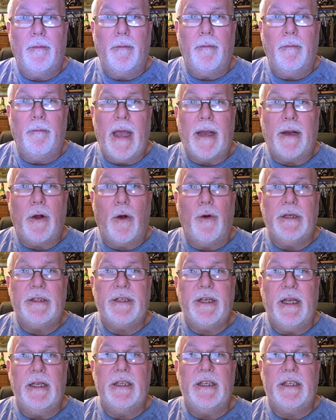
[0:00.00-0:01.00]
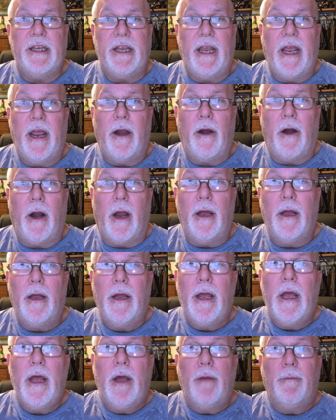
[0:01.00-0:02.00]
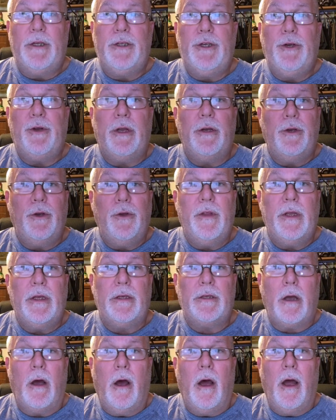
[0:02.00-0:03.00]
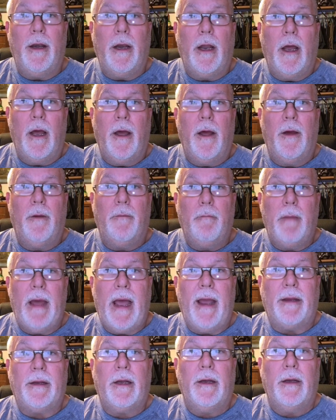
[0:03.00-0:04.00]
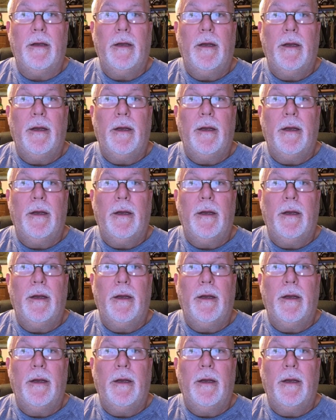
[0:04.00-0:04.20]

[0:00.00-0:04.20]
Mac OS X Sierra, but you can do this on Mac